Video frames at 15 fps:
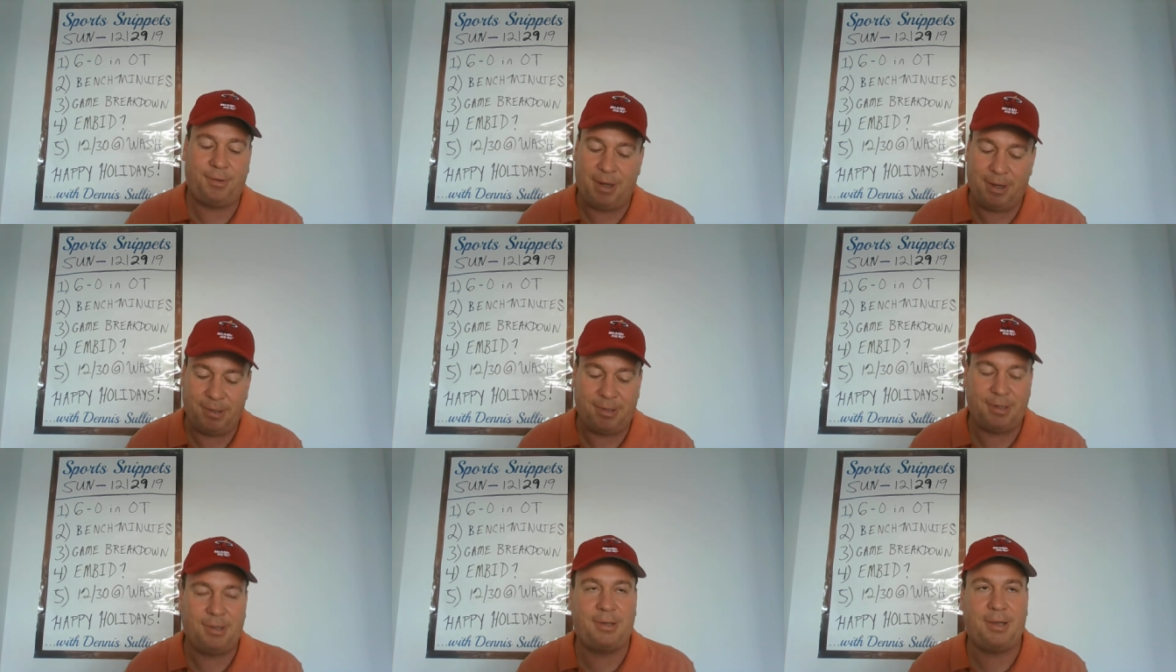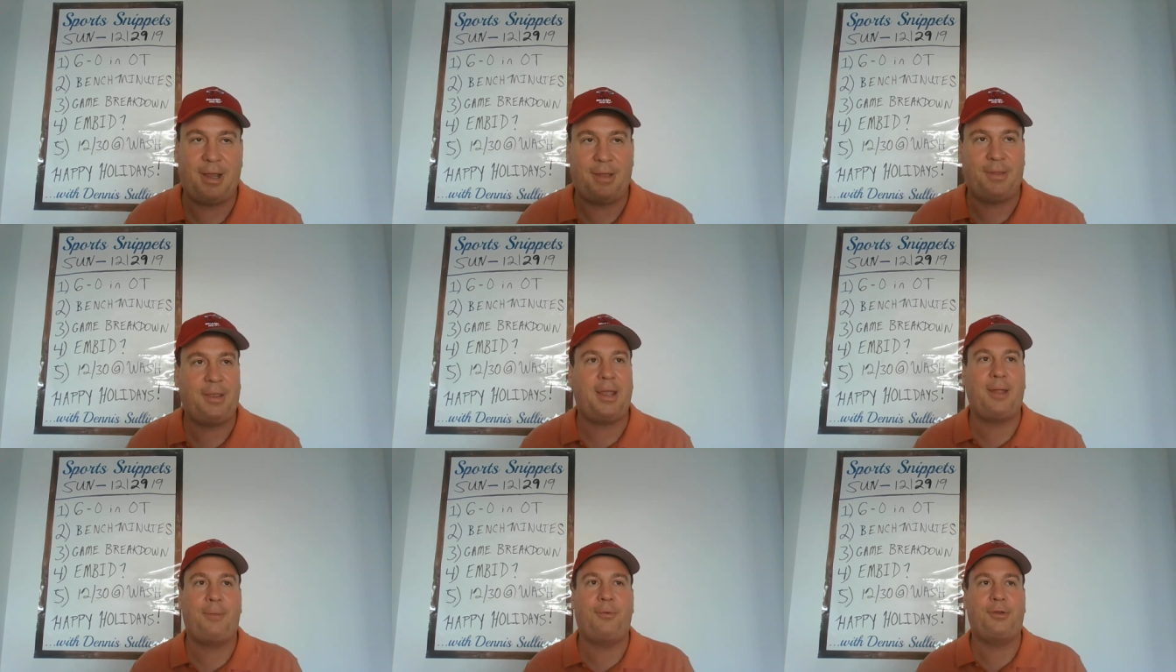it did tie the
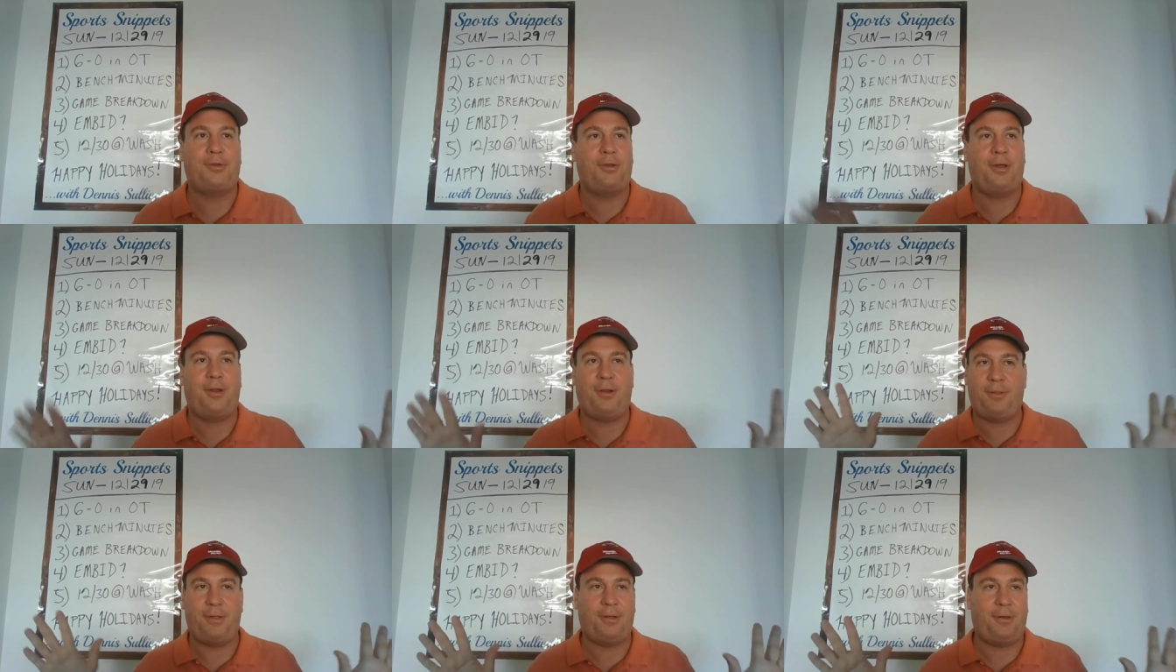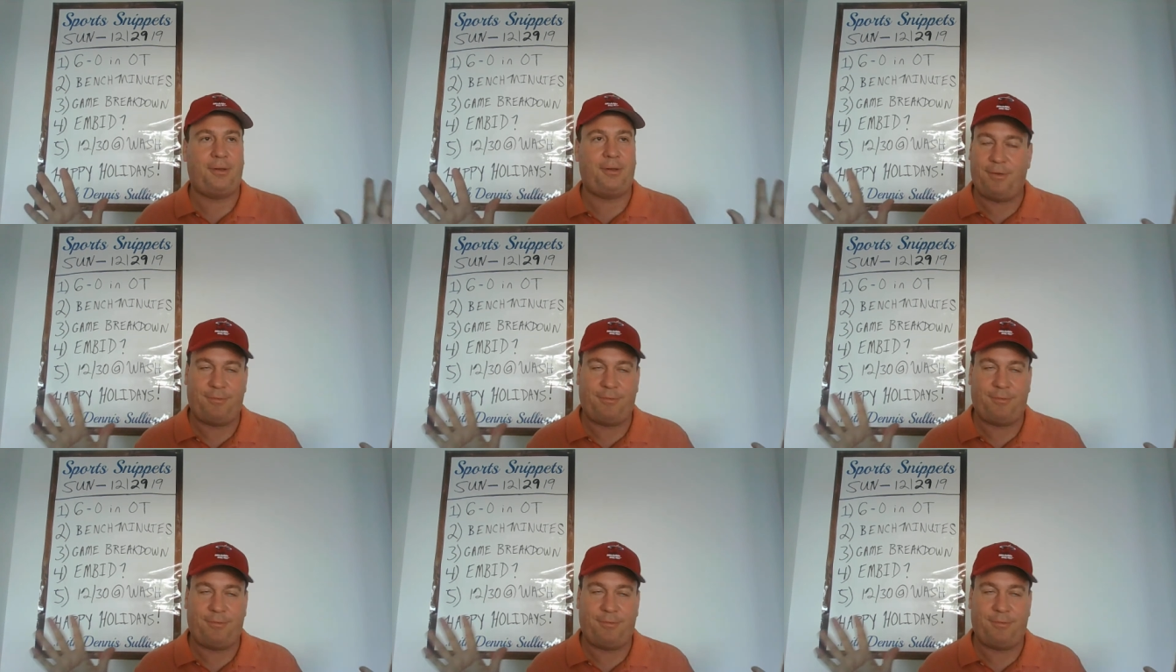game, which none of
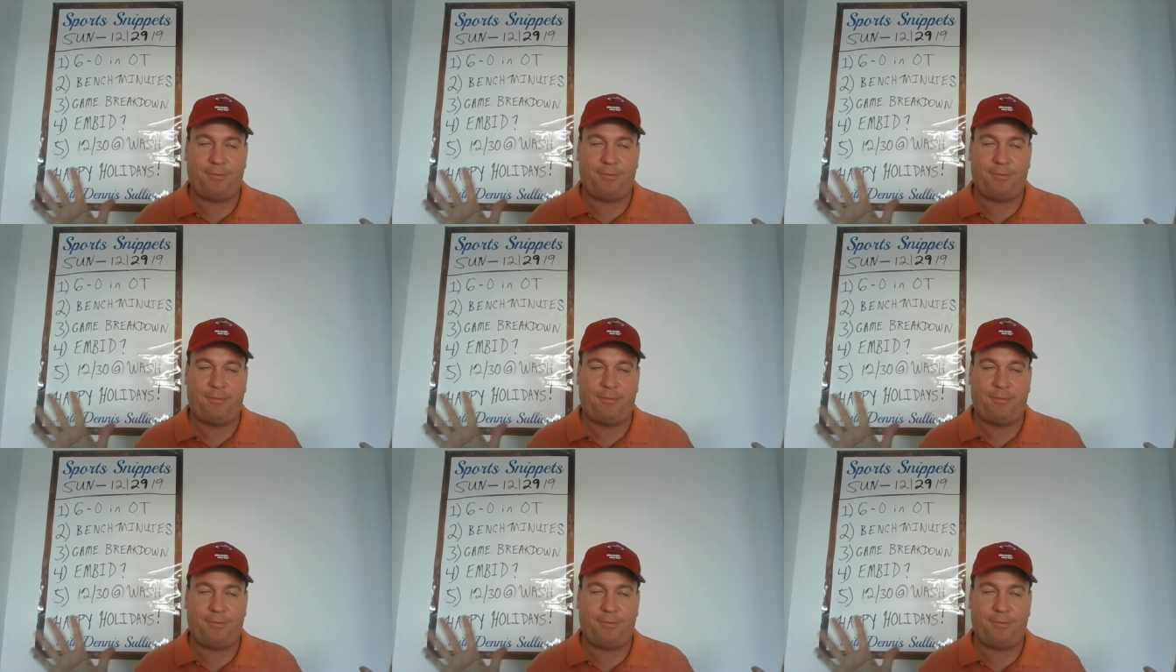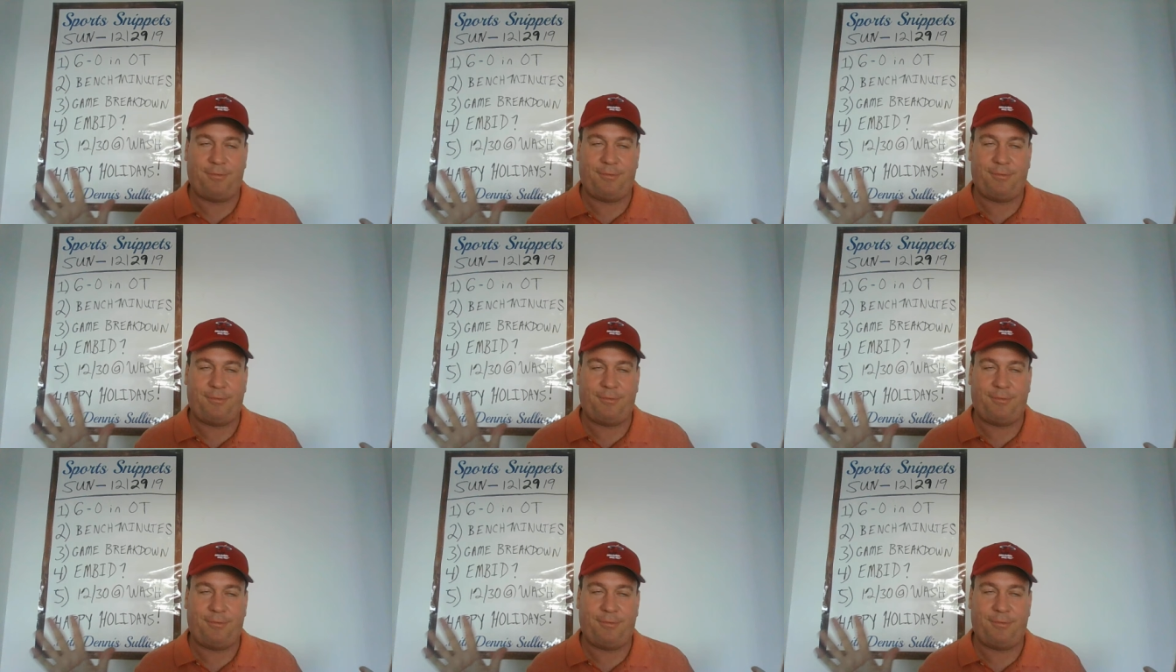us Heat fans wanted to see.